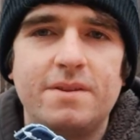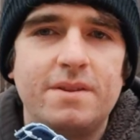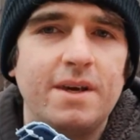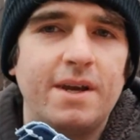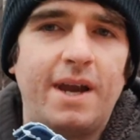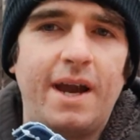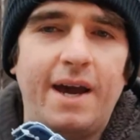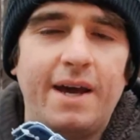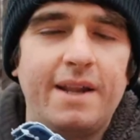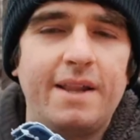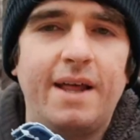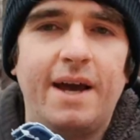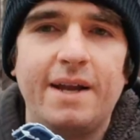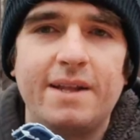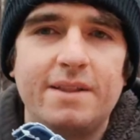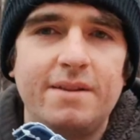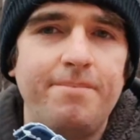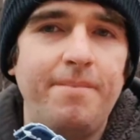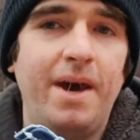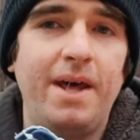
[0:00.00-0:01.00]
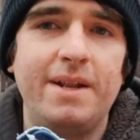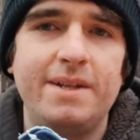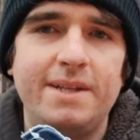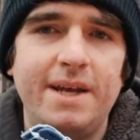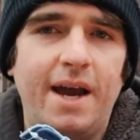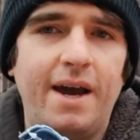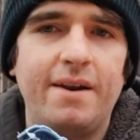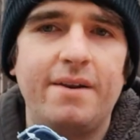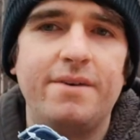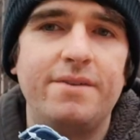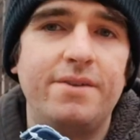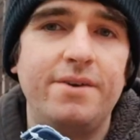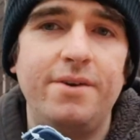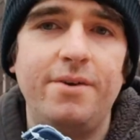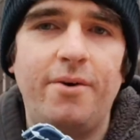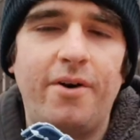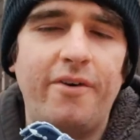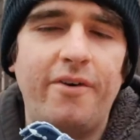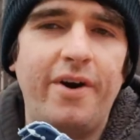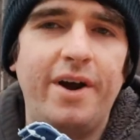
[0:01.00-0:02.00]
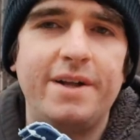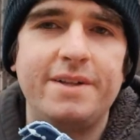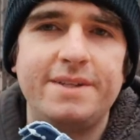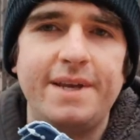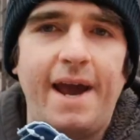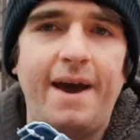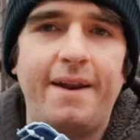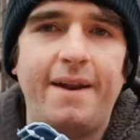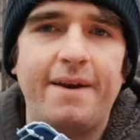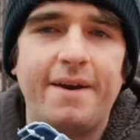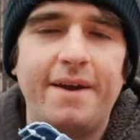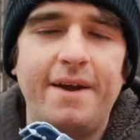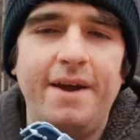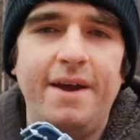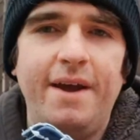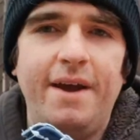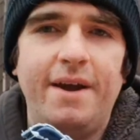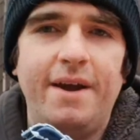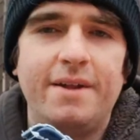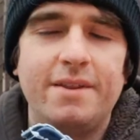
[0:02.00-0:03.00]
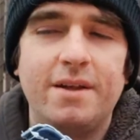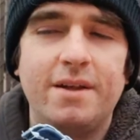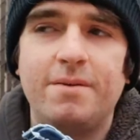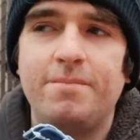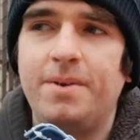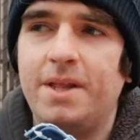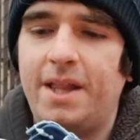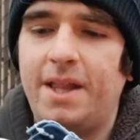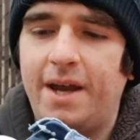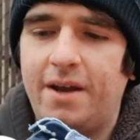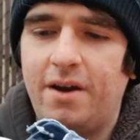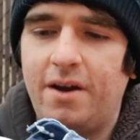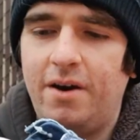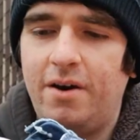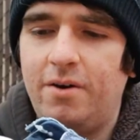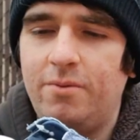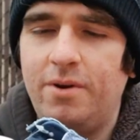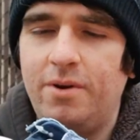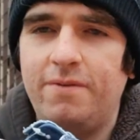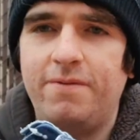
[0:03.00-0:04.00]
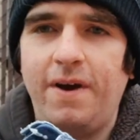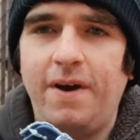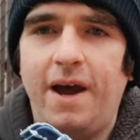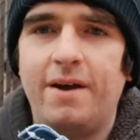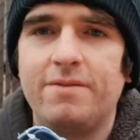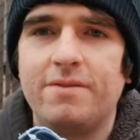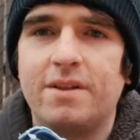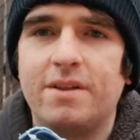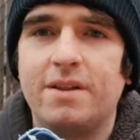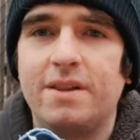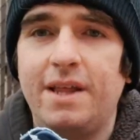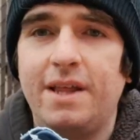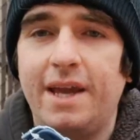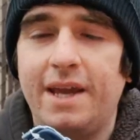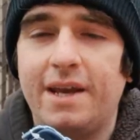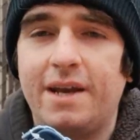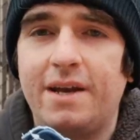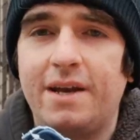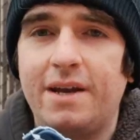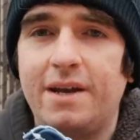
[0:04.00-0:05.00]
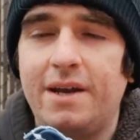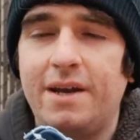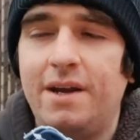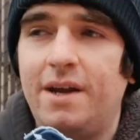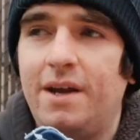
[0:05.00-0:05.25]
the kind of like the metadata, the URL data. They'll be like, oh, we found the link